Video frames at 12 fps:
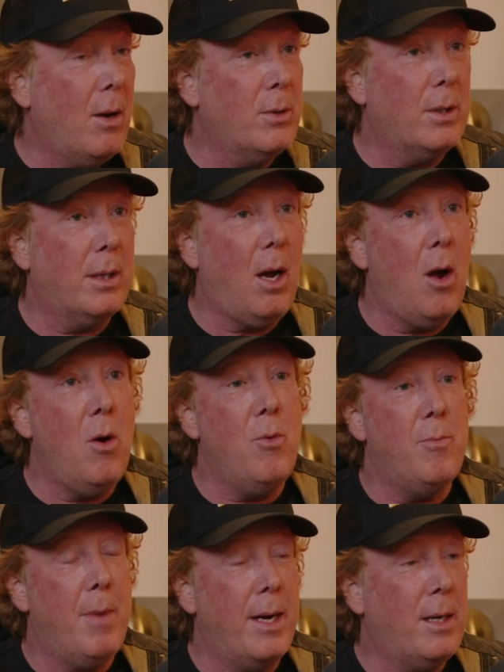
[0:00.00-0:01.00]
I was like,
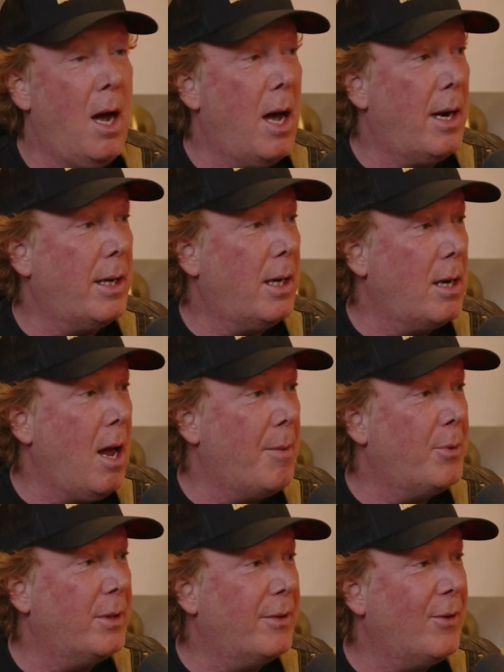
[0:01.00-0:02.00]
oh my God, I
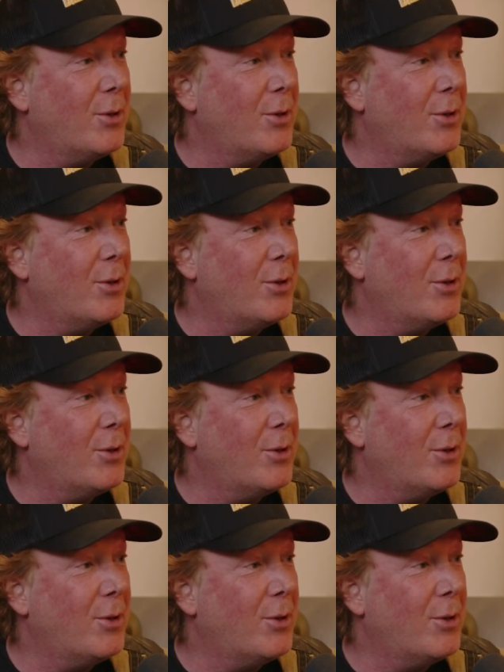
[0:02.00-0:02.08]
cannot believe